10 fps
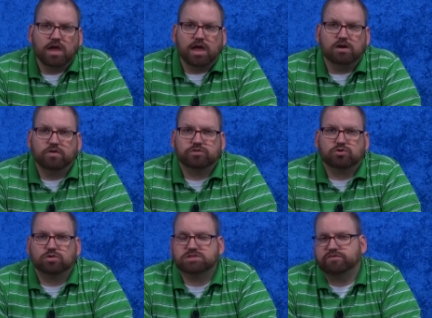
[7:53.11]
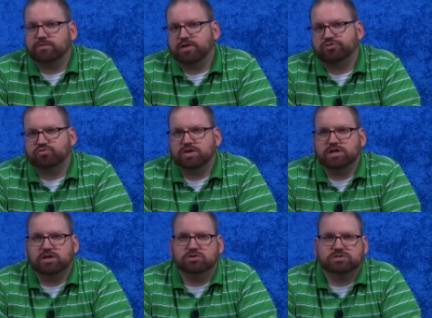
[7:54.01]
And over the course of about 3
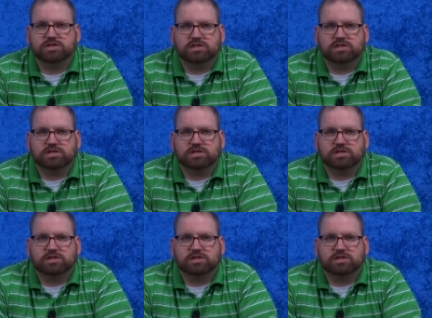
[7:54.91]
years,